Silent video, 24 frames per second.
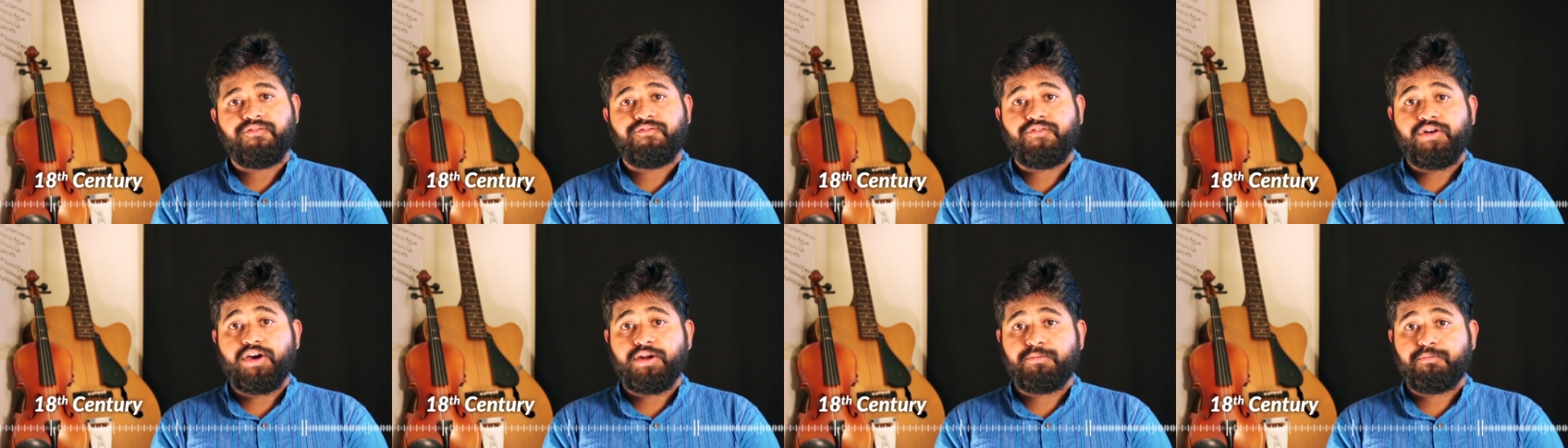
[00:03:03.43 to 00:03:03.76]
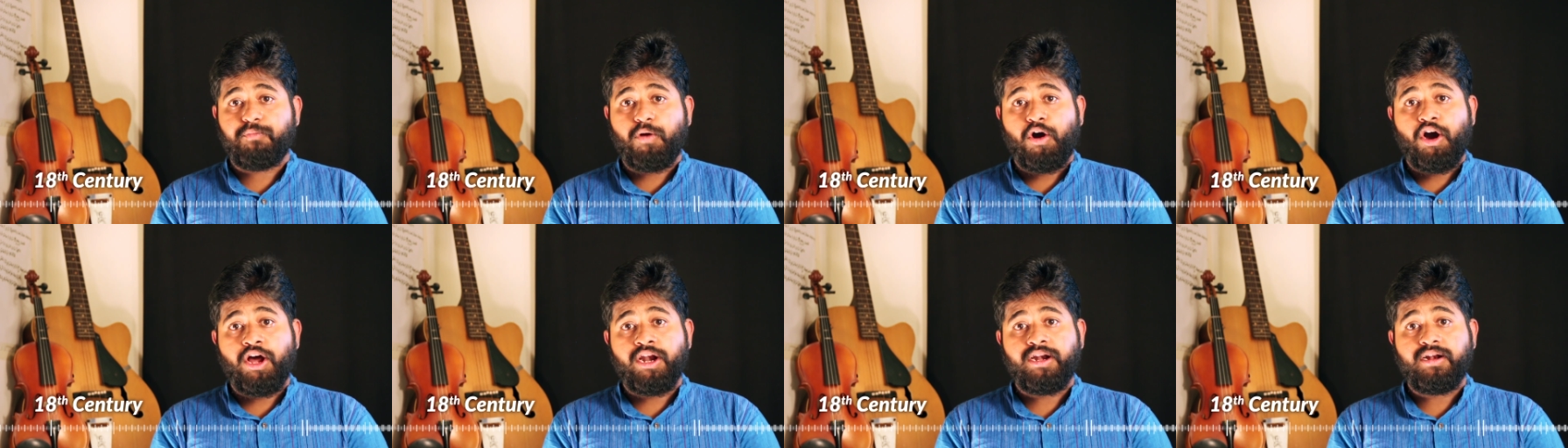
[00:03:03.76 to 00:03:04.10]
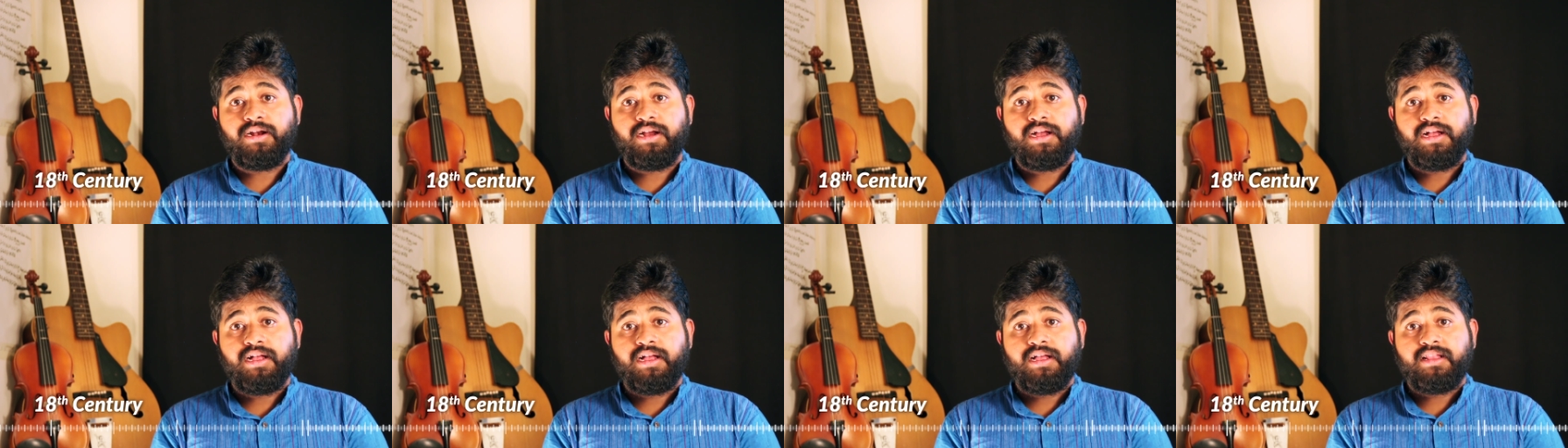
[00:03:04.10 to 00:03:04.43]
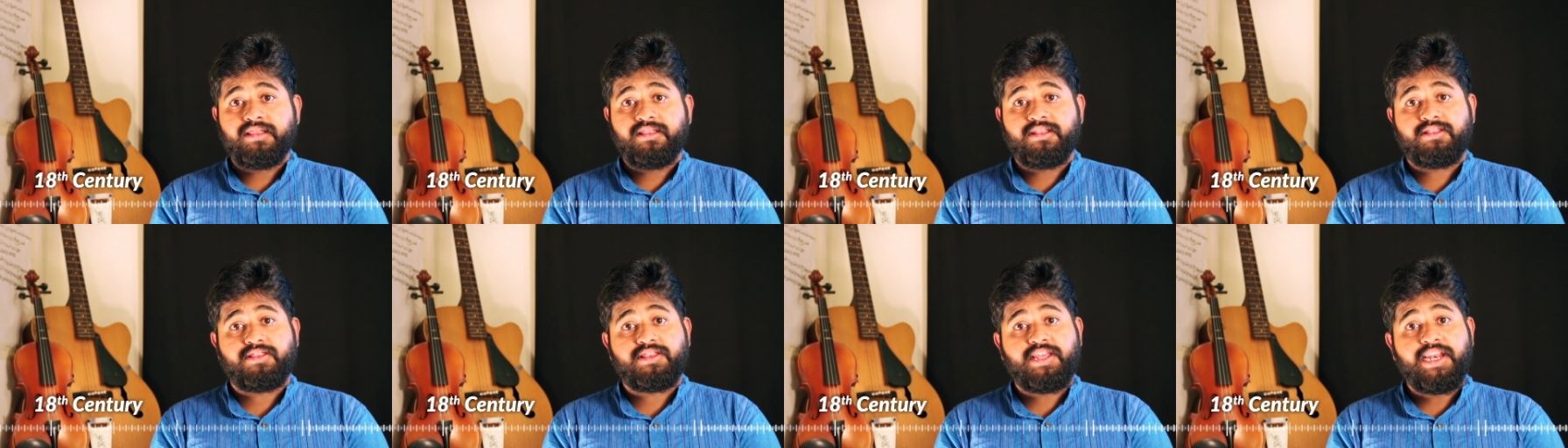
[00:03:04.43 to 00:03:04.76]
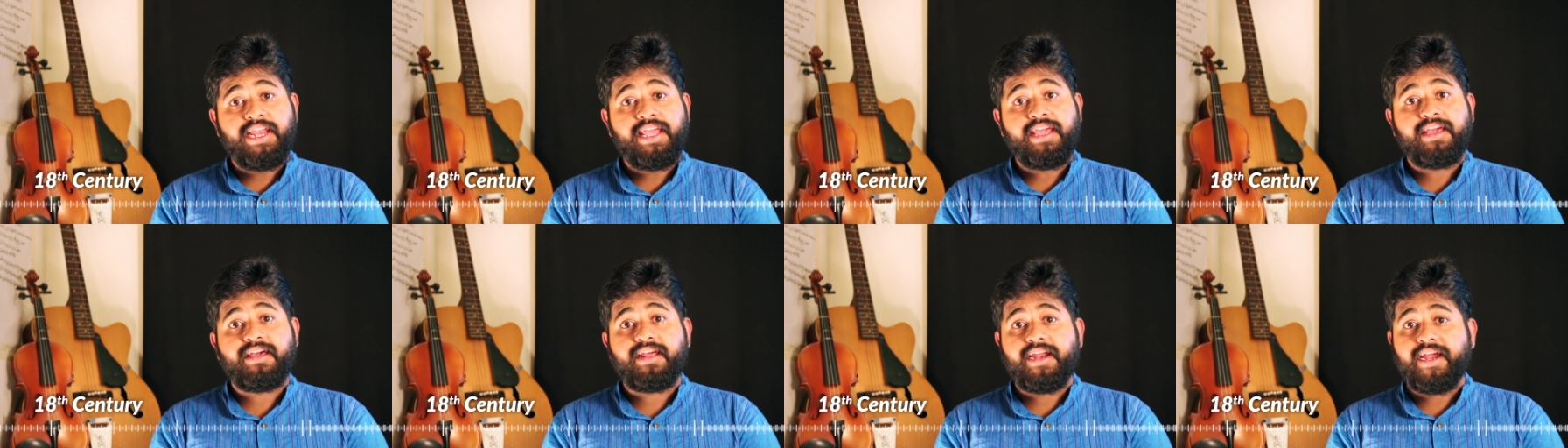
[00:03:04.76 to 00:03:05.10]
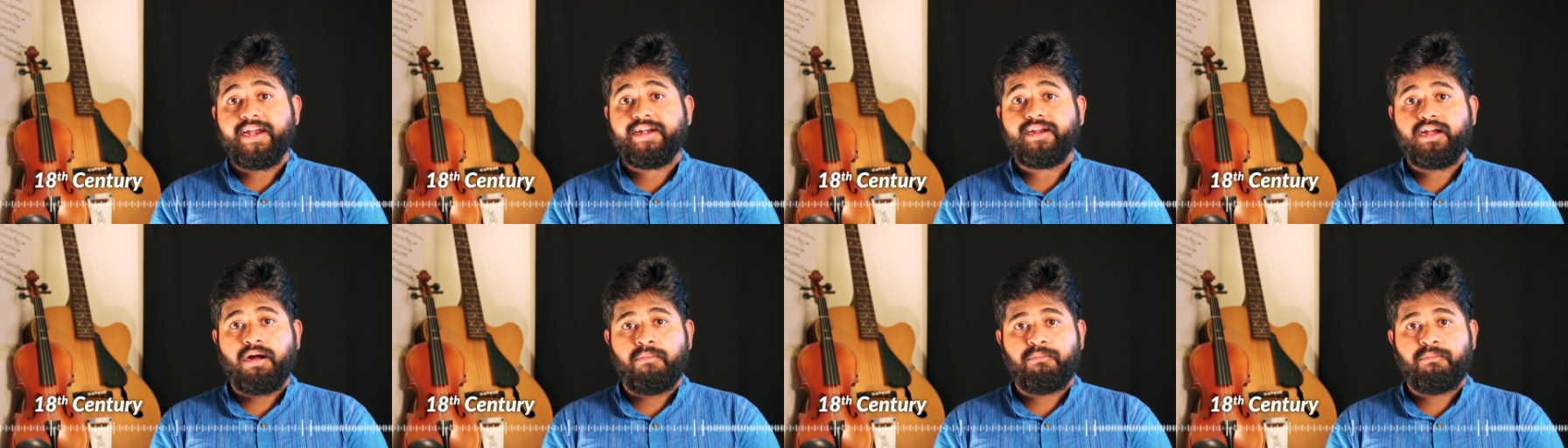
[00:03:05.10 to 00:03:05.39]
were born the three great